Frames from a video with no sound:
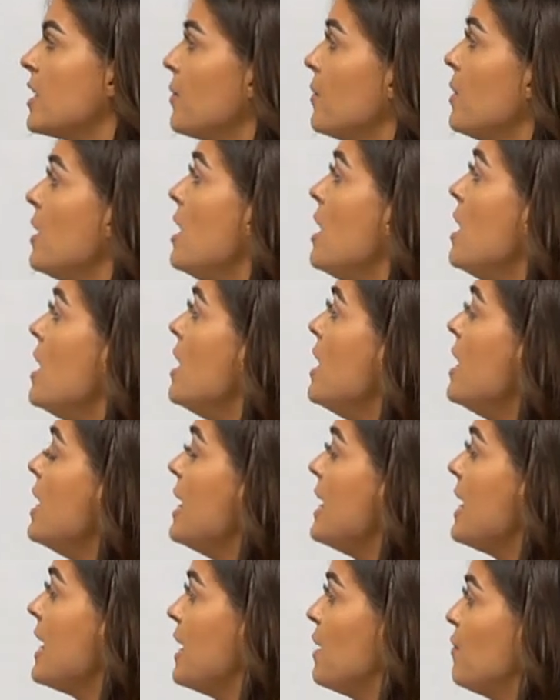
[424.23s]
So
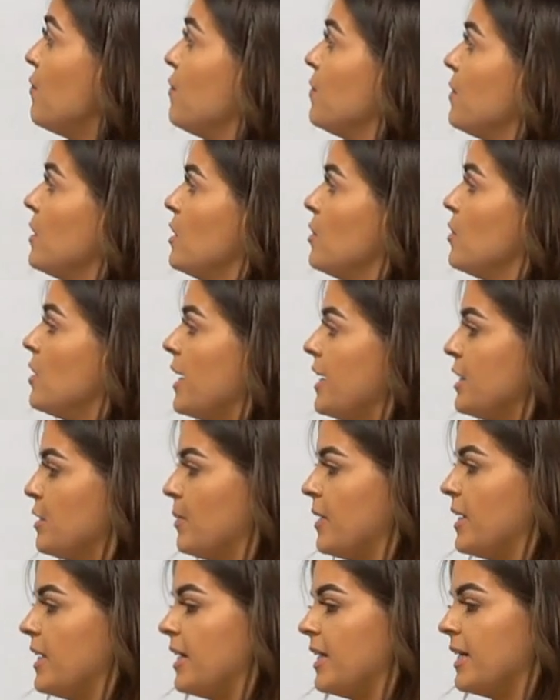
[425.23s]
if you
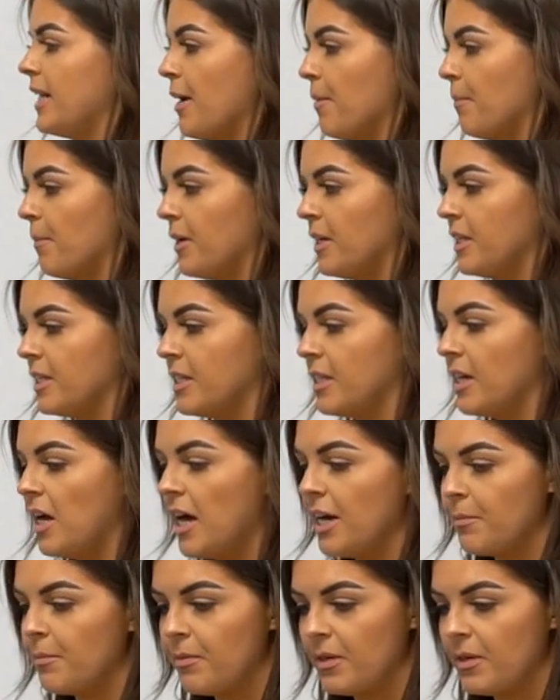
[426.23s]
guys were here now in person,